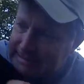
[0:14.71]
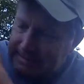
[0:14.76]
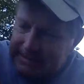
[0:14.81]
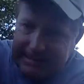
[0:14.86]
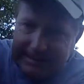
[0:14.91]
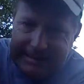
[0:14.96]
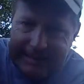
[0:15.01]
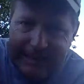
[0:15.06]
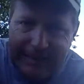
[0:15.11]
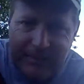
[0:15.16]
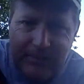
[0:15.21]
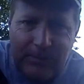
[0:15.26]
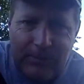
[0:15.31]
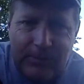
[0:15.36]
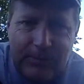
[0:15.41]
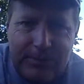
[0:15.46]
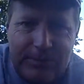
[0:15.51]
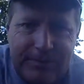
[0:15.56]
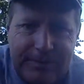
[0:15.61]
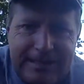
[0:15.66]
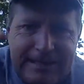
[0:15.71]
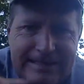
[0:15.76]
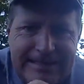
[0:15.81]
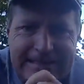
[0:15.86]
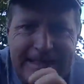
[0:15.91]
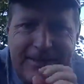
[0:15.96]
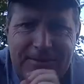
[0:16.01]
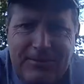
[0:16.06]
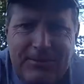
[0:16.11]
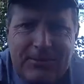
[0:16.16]
stay warm. Gotta
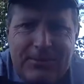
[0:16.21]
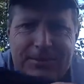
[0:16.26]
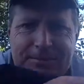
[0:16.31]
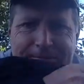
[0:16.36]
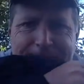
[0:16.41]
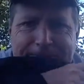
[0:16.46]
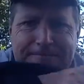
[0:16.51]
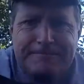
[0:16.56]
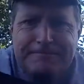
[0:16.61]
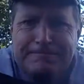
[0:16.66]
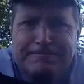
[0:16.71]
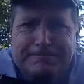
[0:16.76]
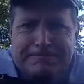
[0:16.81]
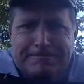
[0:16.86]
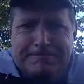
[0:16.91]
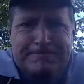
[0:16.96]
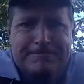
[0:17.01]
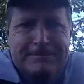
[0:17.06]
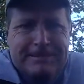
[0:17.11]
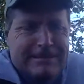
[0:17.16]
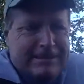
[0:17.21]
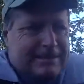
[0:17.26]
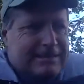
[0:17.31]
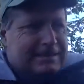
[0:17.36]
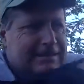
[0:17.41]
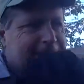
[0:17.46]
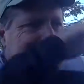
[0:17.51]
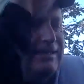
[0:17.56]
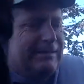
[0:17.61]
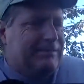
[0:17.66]
stay warm.
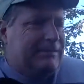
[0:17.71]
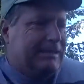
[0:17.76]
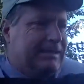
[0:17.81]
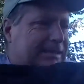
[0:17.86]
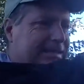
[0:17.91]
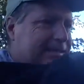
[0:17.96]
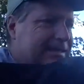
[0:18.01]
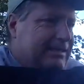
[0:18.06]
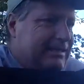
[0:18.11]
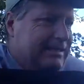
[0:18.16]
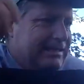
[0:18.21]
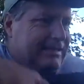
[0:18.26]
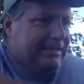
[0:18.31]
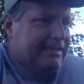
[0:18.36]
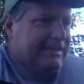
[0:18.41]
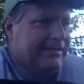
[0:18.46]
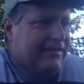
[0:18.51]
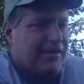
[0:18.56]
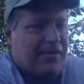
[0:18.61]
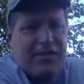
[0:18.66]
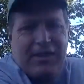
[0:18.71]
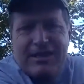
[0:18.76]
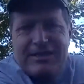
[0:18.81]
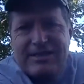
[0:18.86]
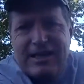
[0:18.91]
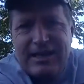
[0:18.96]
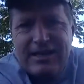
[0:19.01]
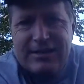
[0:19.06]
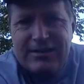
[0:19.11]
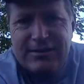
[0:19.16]
I mean, the things
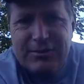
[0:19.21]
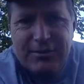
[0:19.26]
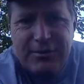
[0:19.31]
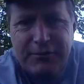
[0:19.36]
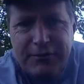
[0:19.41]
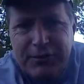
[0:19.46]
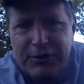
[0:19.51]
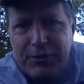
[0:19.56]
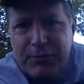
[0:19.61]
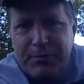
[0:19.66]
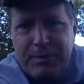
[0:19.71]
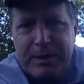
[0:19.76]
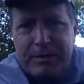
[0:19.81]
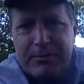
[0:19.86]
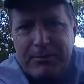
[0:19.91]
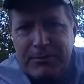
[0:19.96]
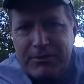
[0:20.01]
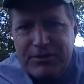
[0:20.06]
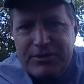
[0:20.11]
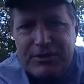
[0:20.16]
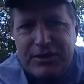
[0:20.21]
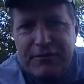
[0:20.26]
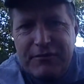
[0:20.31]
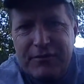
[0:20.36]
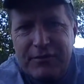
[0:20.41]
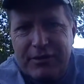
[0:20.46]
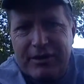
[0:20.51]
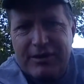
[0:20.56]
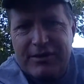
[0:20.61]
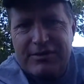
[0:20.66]
I do for you people.
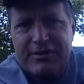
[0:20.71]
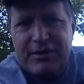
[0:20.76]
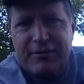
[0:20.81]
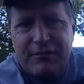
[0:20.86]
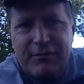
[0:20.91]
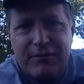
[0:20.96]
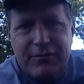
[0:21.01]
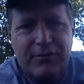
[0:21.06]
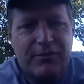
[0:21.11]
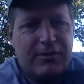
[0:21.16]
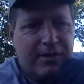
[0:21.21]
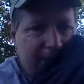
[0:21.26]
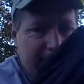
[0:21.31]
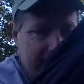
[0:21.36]
Suffer through the